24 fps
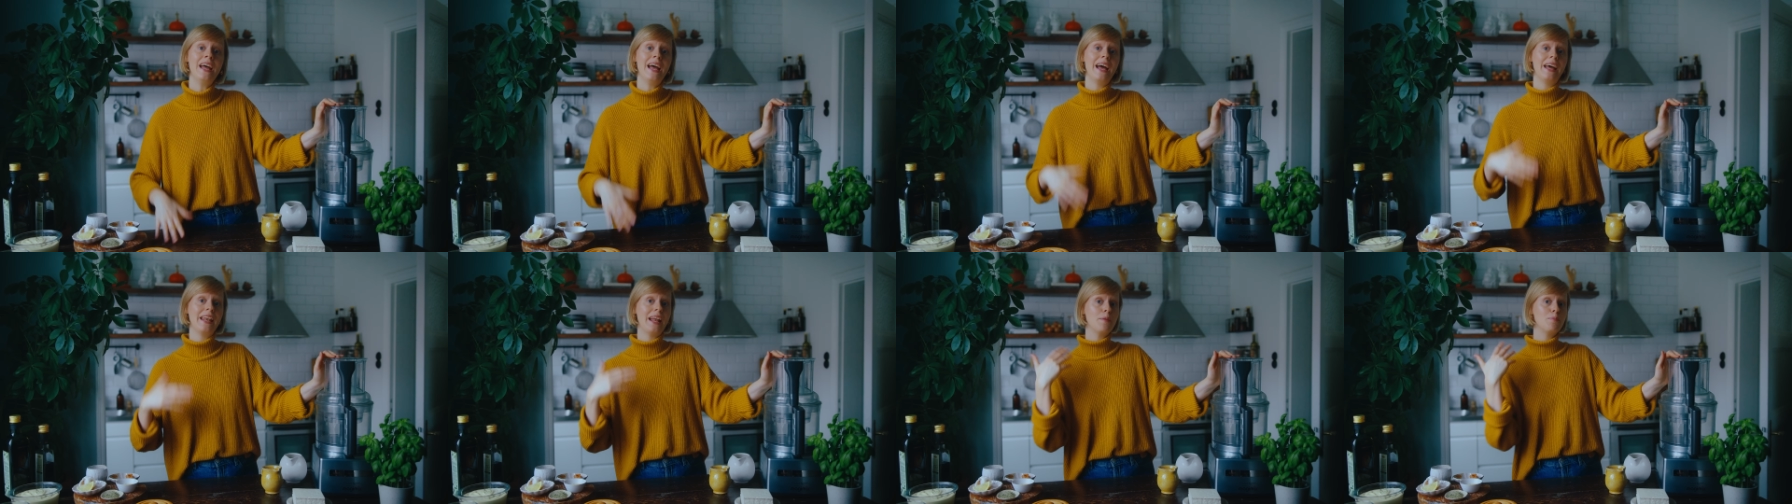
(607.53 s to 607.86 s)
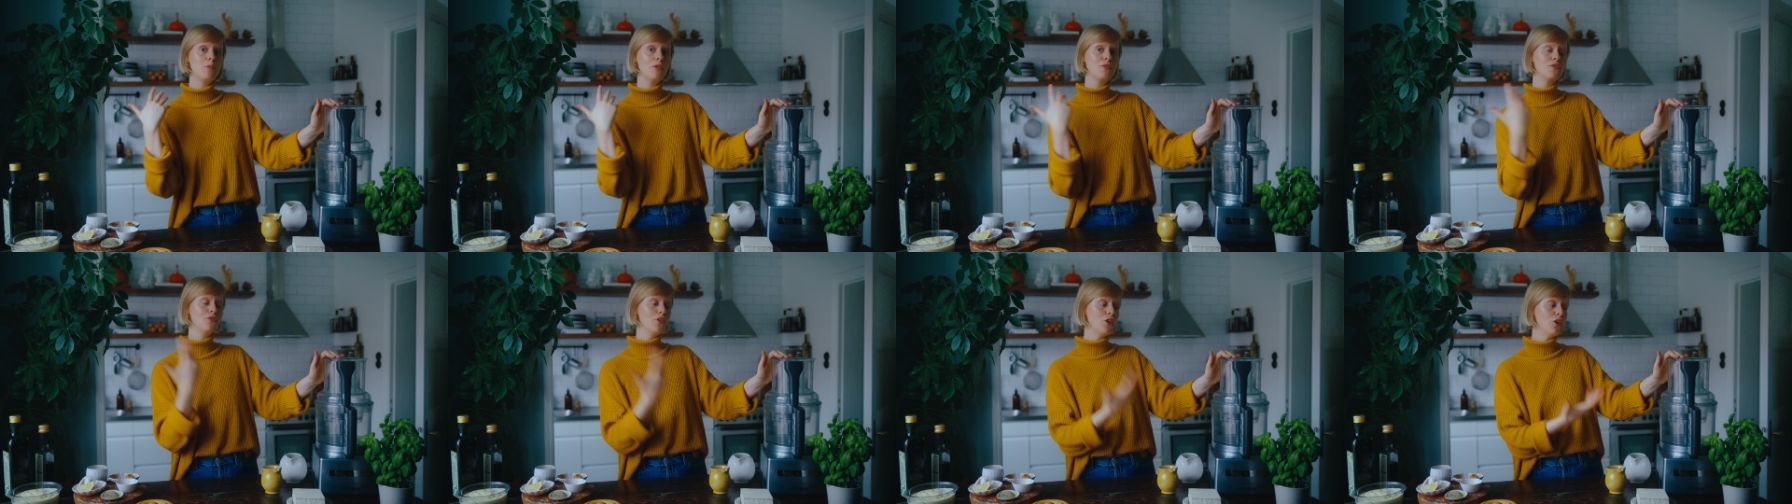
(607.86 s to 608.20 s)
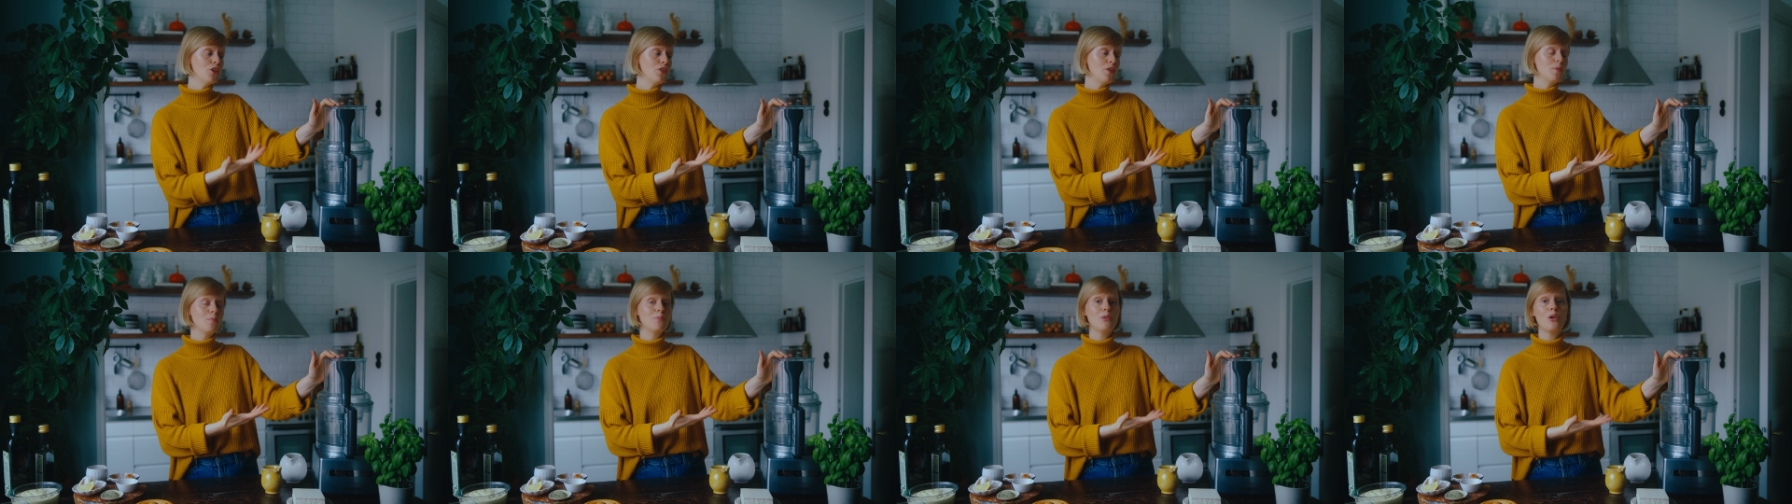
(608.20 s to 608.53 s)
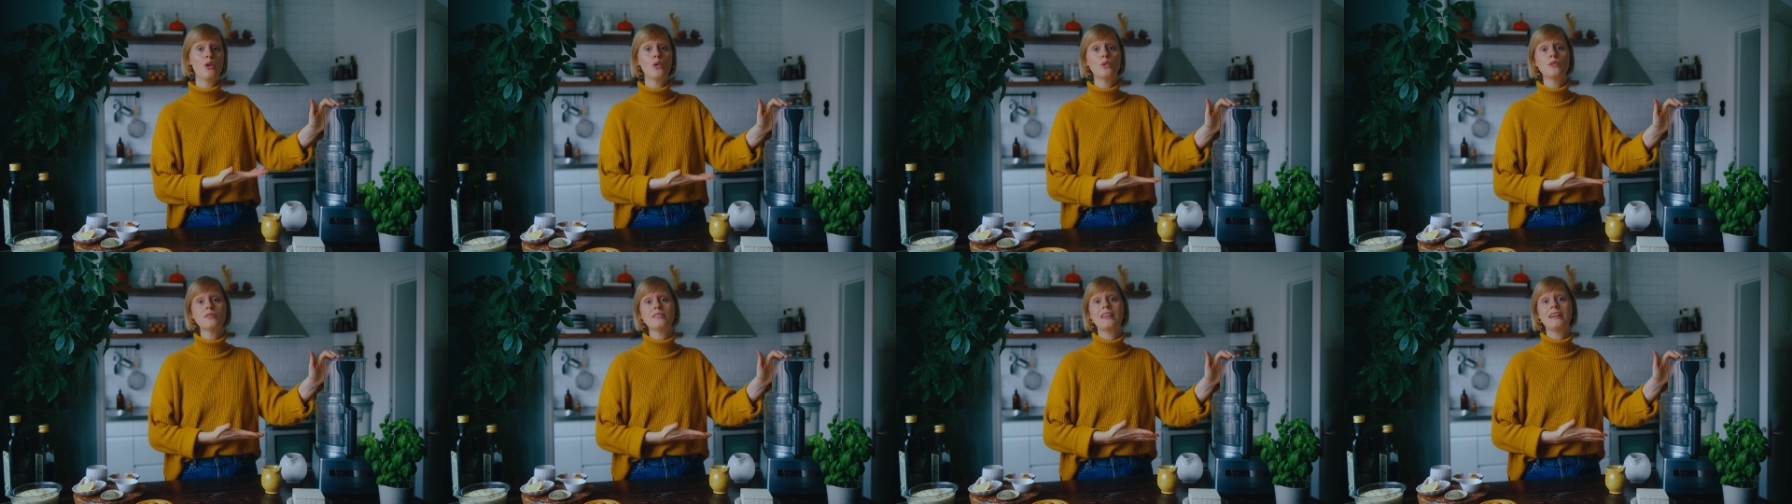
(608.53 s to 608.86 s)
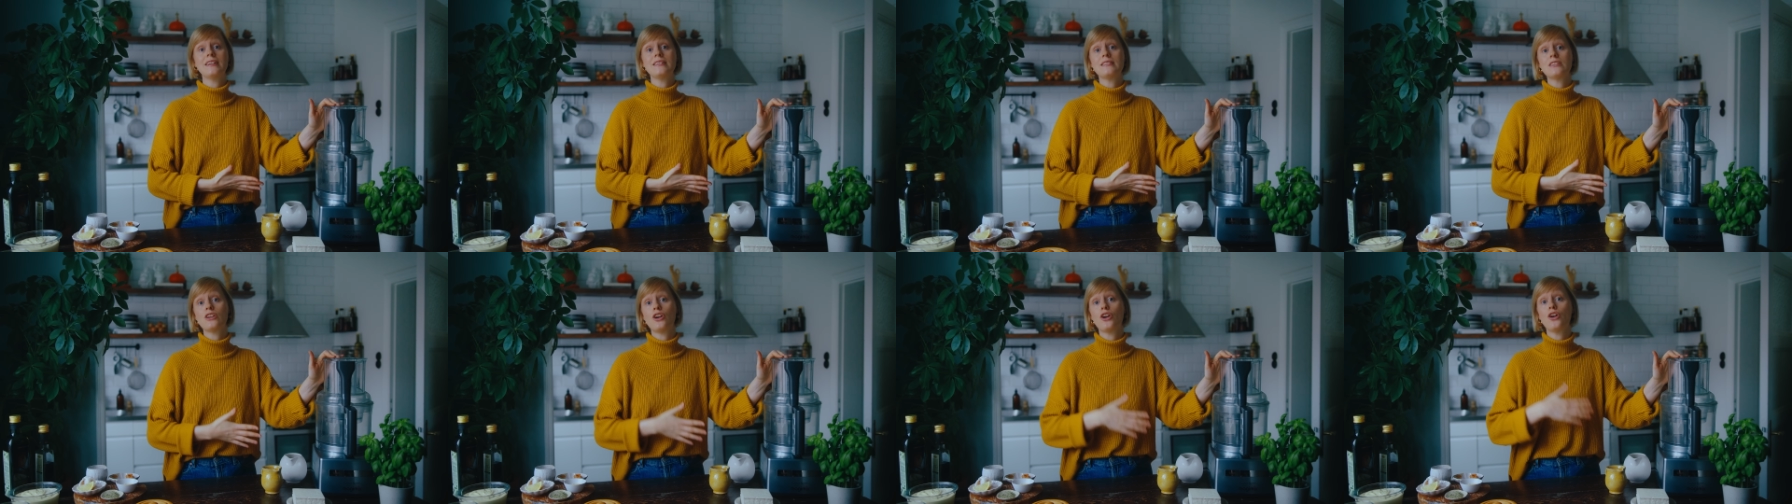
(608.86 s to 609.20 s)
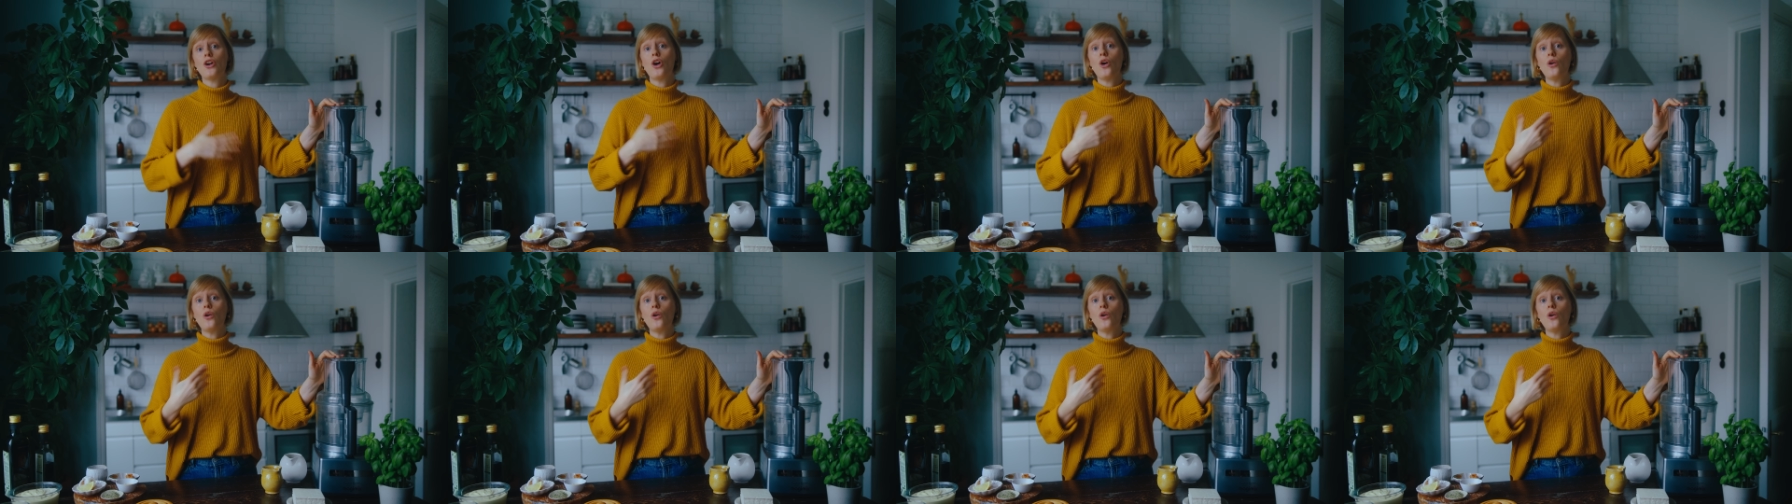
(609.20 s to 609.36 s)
and I prefer the processor